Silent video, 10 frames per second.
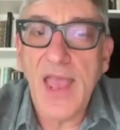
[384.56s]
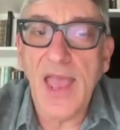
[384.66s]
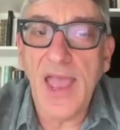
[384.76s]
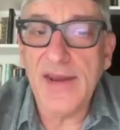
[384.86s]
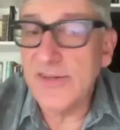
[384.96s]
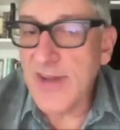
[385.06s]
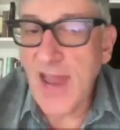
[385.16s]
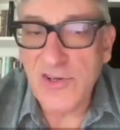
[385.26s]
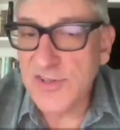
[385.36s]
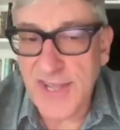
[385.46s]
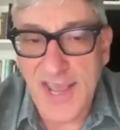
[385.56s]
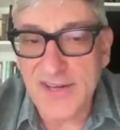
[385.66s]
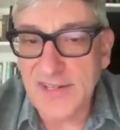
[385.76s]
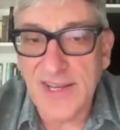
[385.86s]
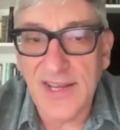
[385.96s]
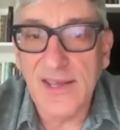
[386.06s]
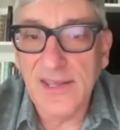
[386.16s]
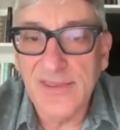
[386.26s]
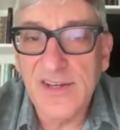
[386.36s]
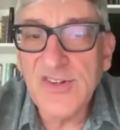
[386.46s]
And it's not just the ending.
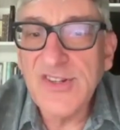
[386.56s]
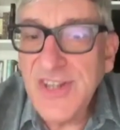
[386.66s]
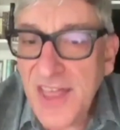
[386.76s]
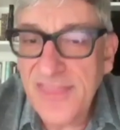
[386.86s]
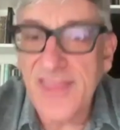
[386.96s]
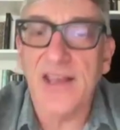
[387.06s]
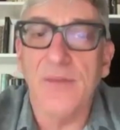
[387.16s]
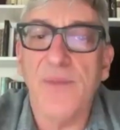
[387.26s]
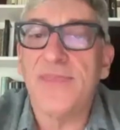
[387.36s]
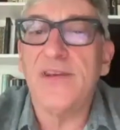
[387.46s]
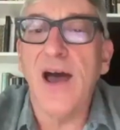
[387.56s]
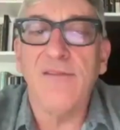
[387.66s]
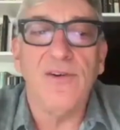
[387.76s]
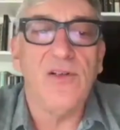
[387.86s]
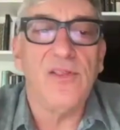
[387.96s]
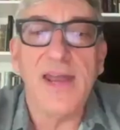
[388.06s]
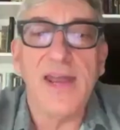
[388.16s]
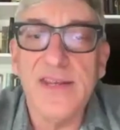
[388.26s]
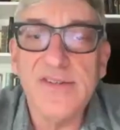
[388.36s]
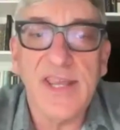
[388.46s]
There's nothing about the novel that
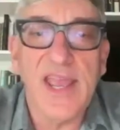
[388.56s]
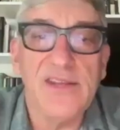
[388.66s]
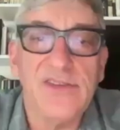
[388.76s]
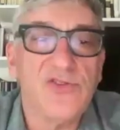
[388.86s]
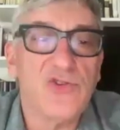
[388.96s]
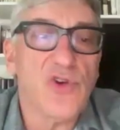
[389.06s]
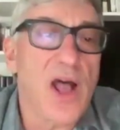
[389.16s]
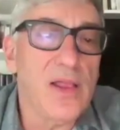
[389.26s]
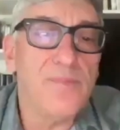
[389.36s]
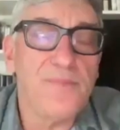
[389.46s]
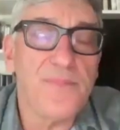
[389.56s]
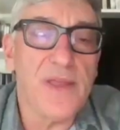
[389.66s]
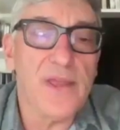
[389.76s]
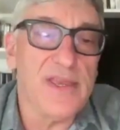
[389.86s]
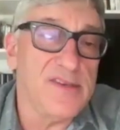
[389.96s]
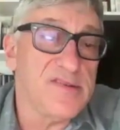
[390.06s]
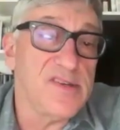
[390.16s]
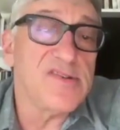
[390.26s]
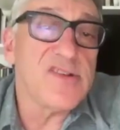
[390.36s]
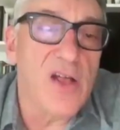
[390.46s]
indicates Trollope is
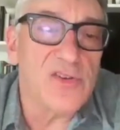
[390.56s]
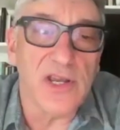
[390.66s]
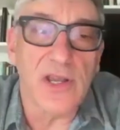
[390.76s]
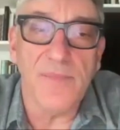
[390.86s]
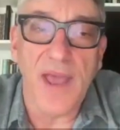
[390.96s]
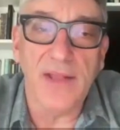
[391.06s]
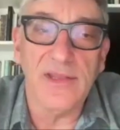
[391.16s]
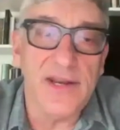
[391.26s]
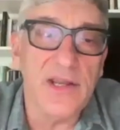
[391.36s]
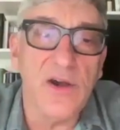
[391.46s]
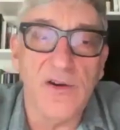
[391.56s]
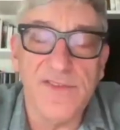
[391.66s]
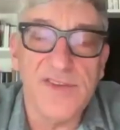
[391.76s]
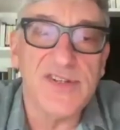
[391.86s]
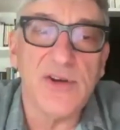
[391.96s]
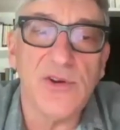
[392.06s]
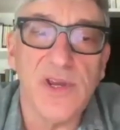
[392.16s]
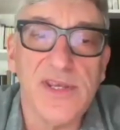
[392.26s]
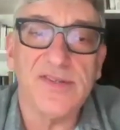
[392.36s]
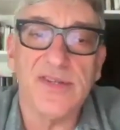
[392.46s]
nostalgic about letting go of the
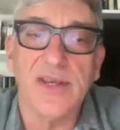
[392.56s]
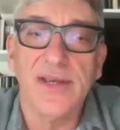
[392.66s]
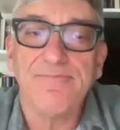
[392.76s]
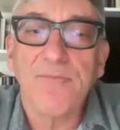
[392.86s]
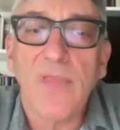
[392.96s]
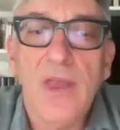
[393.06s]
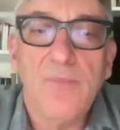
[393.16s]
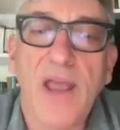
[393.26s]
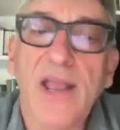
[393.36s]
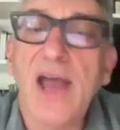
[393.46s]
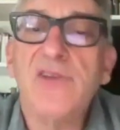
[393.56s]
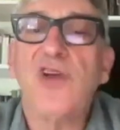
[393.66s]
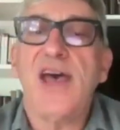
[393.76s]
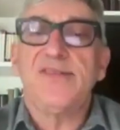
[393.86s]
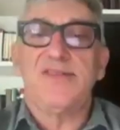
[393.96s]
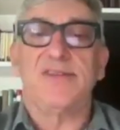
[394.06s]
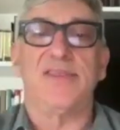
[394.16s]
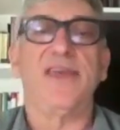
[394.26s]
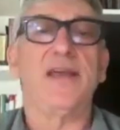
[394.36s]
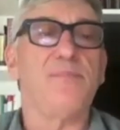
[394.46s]
series. By contrast,
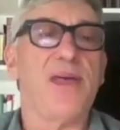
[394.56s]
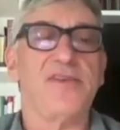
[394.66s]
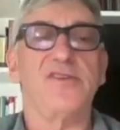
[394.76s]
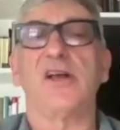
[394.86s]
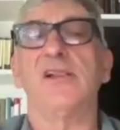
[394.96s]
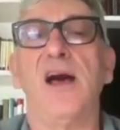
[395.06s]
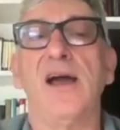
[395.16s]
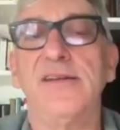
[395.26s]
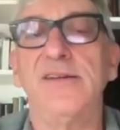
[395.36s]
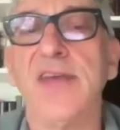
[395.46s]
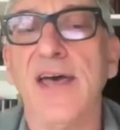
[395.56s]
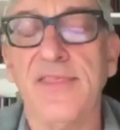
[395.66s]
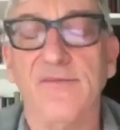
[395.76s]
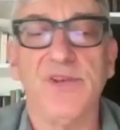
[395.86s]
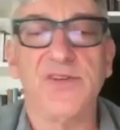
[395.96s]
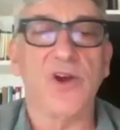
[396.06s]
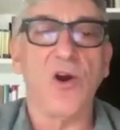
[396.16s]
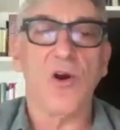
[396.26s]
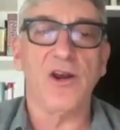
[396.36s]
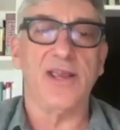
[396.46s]
think about the decline and death of Mr.
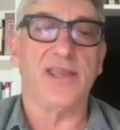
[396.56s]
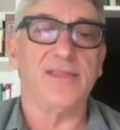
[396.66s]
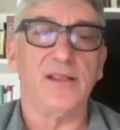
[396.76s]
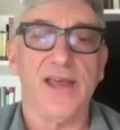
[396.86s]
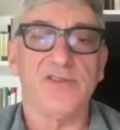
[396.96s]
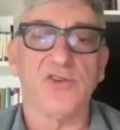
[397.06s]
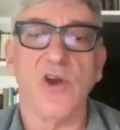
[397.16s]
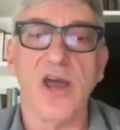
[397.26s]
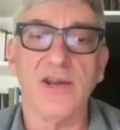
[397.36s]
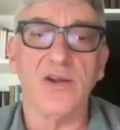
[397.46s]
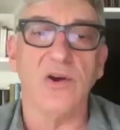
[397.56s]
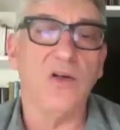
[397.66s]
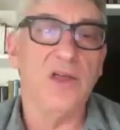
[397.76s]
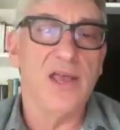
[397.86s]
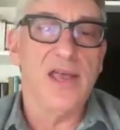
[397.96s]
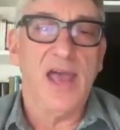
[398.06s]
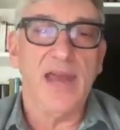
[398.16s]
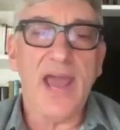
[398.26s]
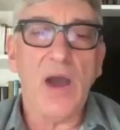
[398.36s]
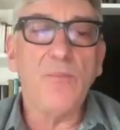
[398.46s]
Harding in The Last Chronicle,
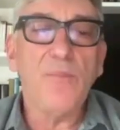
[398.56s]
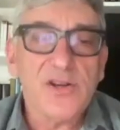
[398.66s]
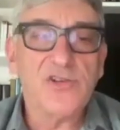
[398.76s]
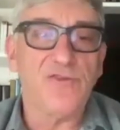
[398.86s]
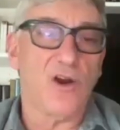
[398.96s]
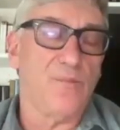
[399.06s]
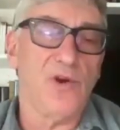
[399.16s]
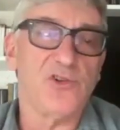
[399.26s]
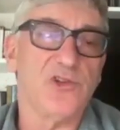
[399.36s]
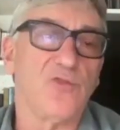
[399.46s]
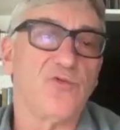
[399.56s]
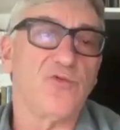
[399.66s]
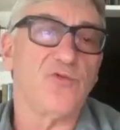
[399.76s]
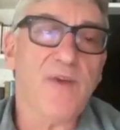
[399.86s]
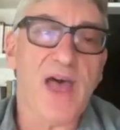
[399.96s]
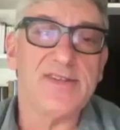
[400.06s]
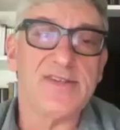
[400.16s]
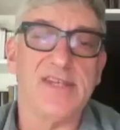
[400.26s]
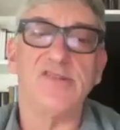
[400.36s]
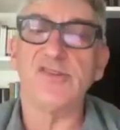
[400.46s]
and how much of our emotional response
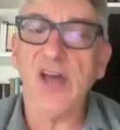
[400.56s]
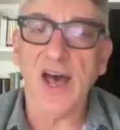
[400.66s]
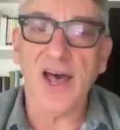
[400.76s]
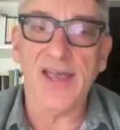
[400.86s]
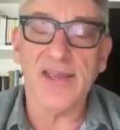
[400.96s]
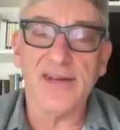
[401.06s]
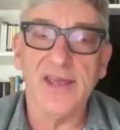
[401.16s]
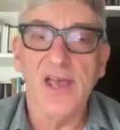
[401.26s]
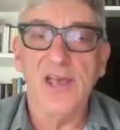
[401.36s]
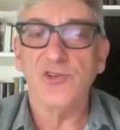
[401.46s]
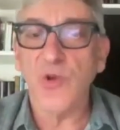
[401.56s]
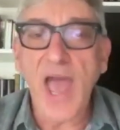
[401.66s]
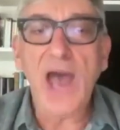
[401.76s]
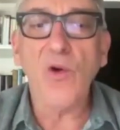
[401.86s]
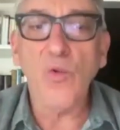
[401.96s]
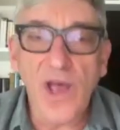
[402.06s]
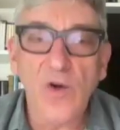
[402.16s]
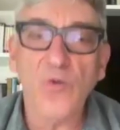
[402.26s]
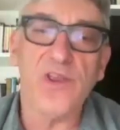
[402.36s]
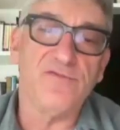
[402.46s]
is tied to how
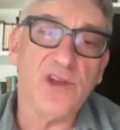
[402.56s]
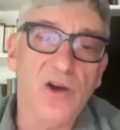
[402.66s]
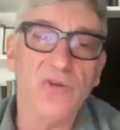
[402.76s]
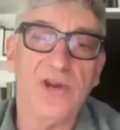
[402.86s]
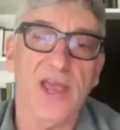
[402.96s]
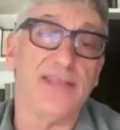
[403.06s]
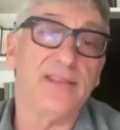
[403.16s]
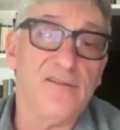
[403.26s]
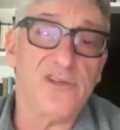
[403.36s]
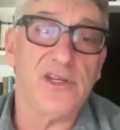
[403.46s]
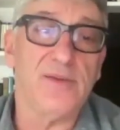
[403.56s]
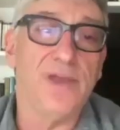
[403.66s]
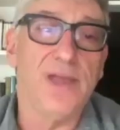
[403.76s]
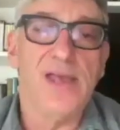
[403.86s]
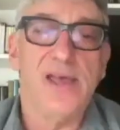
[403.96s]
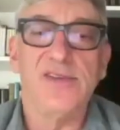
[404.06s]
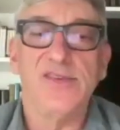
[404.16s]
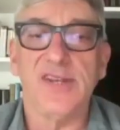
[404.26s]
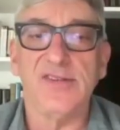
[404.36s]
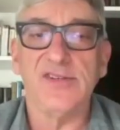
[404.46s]
well we've known and loved him
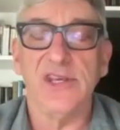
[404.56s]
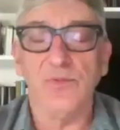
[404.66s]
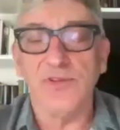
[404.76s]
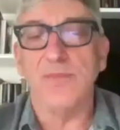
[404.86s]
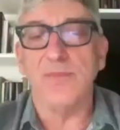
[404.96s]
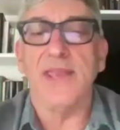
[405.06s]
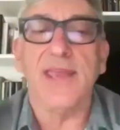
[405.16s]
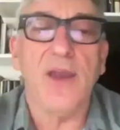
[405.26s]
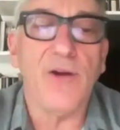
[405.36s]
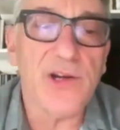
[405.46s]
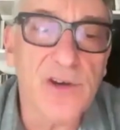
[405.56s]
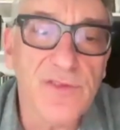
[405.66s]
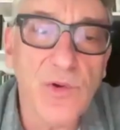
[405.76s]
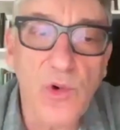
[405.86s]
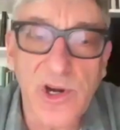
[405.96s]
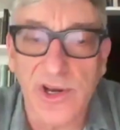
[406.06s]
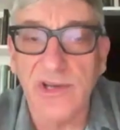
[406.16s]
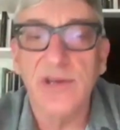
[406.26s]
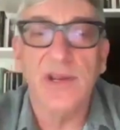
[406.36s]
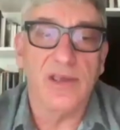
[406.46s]
since he was the main character of The Warden,
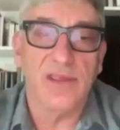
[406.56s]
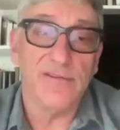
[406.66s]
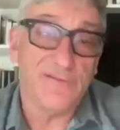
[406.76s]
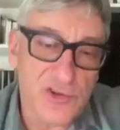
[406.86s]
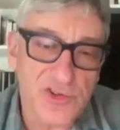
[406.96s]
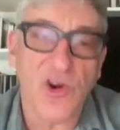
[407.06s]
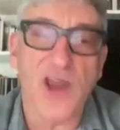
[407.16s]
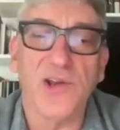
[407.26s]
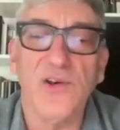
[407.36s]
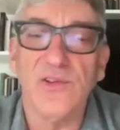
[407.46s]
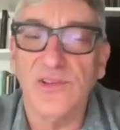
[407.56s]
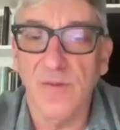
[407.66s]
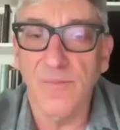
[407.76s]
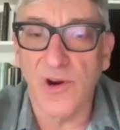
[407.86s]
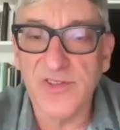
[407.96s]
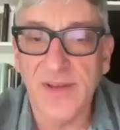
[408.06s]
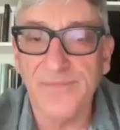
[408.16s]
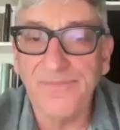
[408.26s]
the first Chronicle of Barset.